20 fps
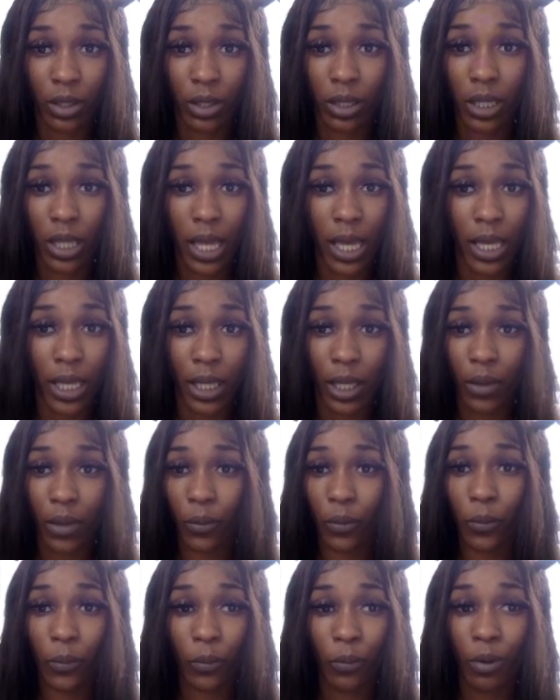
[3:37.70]
Like,
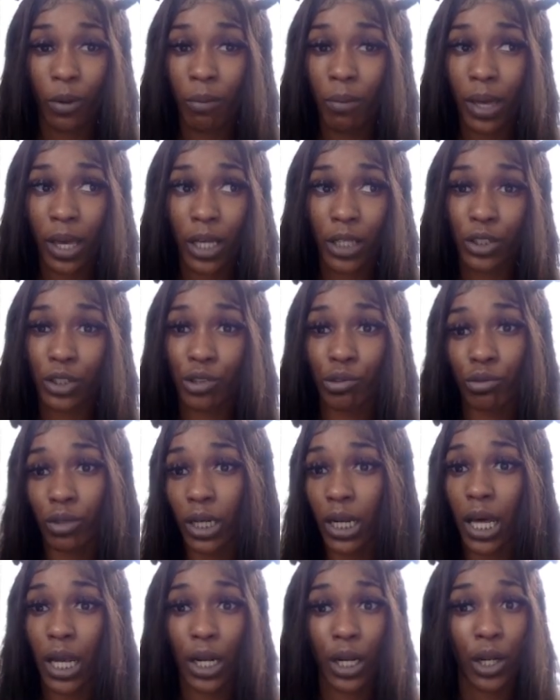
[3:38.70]
what made her just
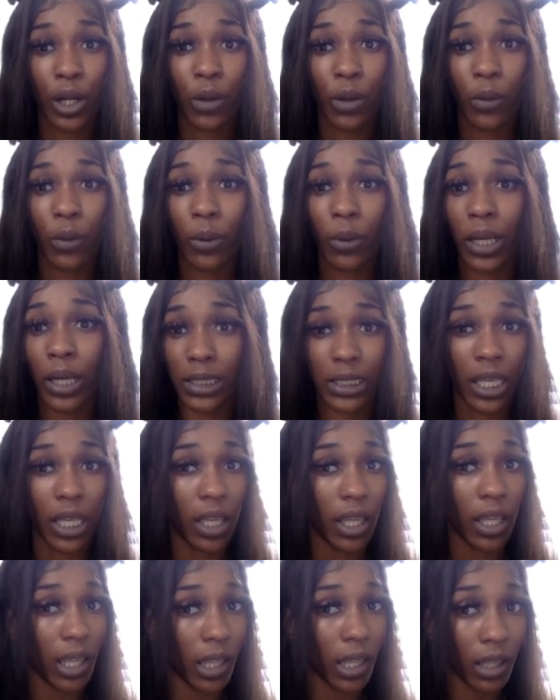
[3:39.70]
run out of nowhere and just get
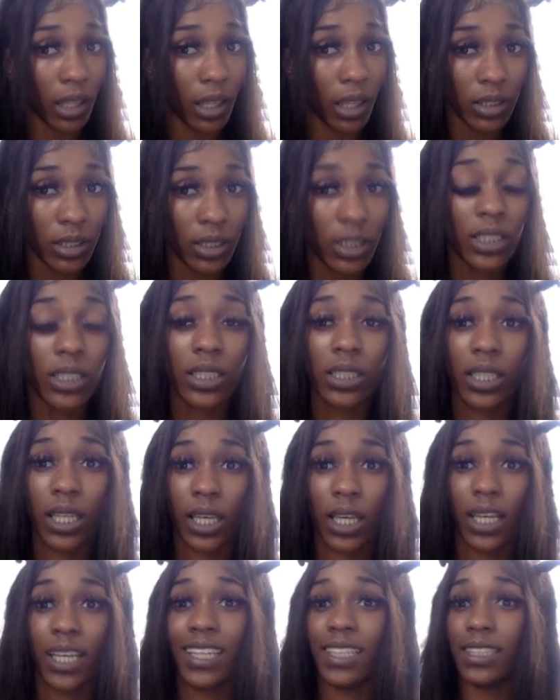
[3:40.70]
hit? This is
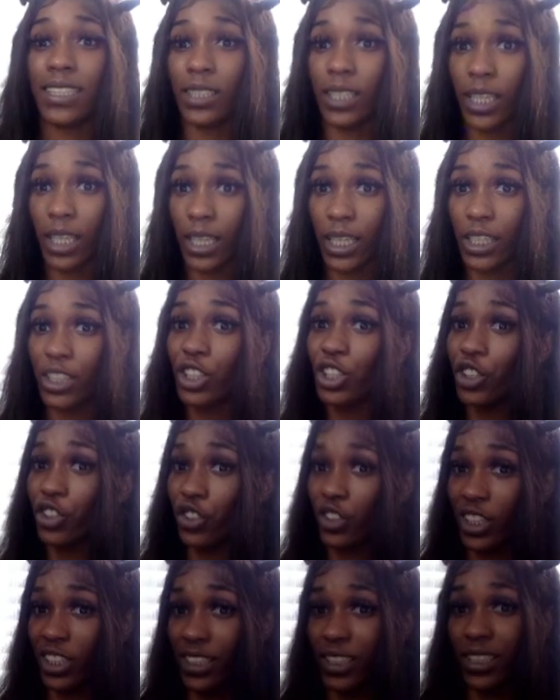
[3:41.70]
getting intense,
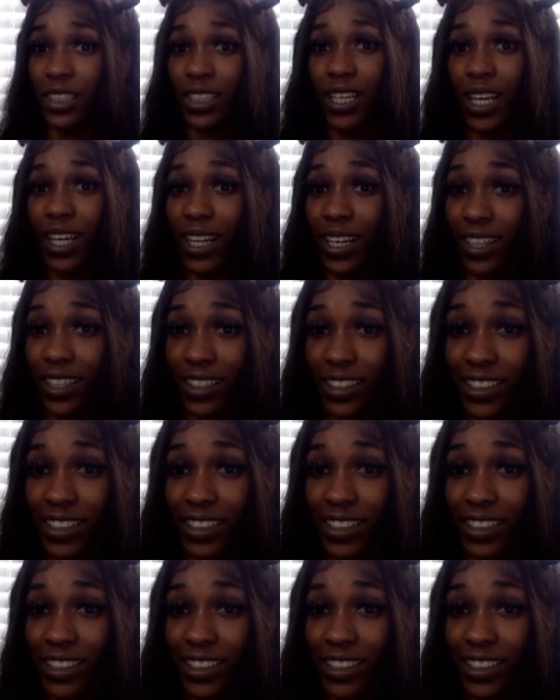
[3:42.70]
crazy, guys.